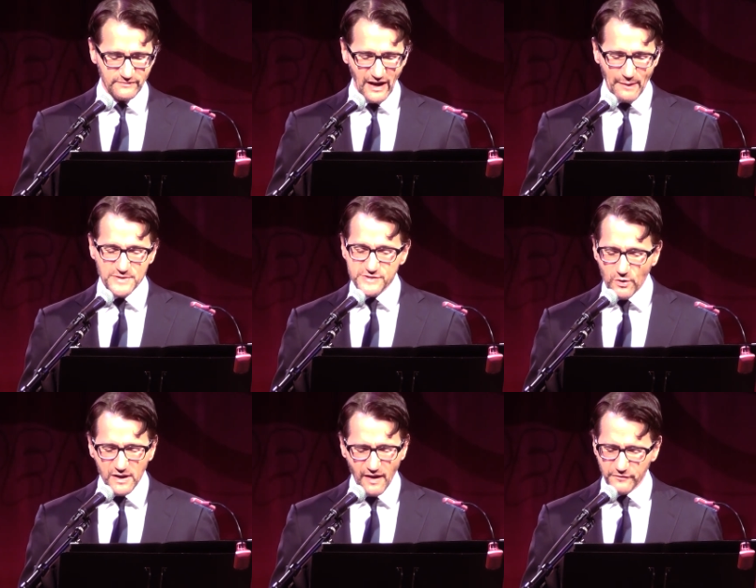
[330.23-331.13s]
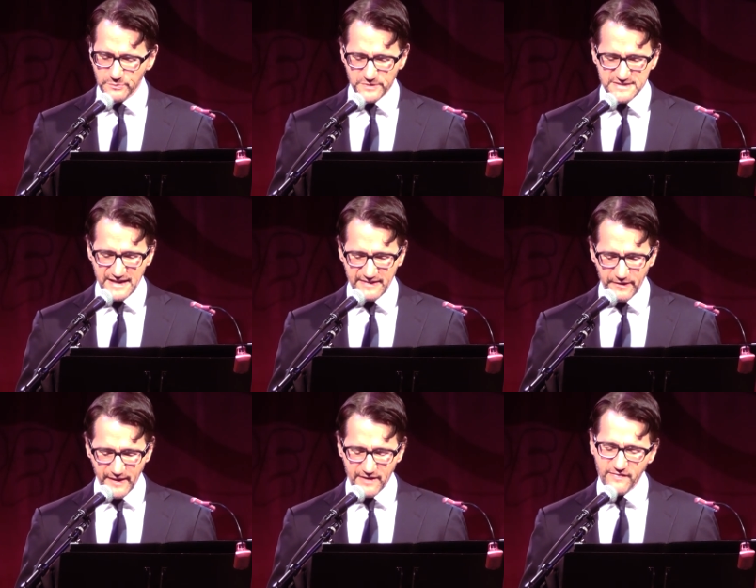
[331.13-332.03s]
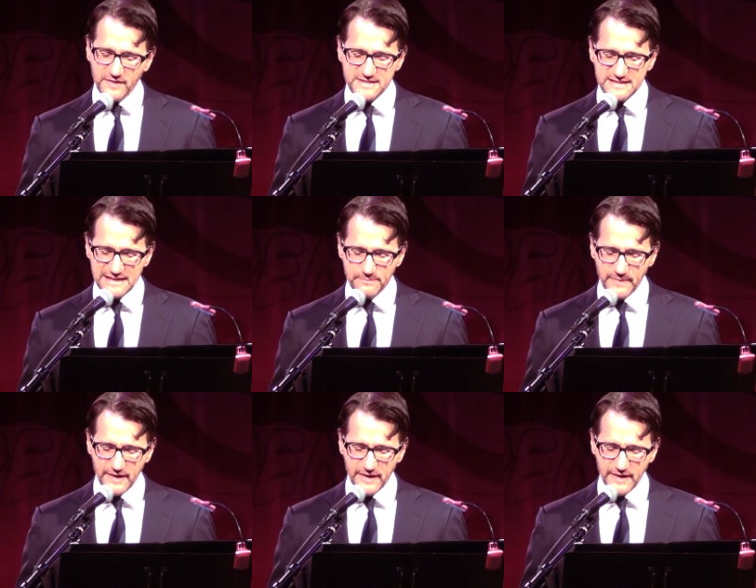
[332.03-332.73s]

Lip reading: I was so uncomfortable staying there that I fell asleep